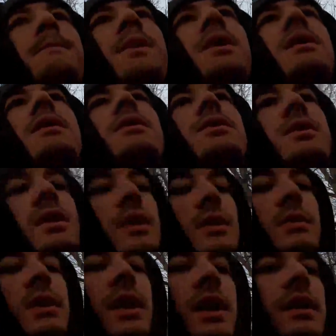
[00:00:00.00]
But it was
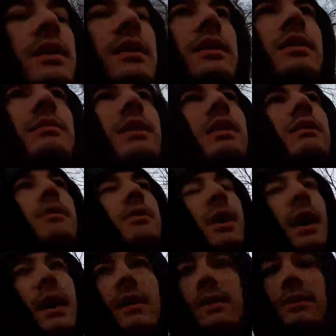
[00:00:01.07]
good. We got here about
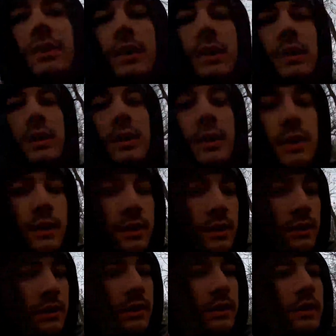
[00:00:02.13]
5.
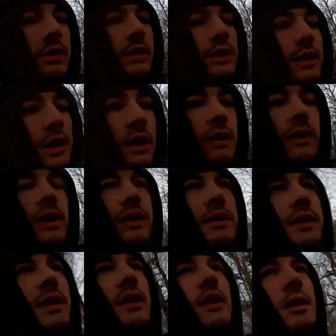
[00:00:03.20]
Got everything
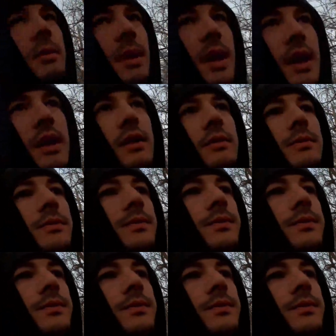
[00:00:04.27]
set up, 8.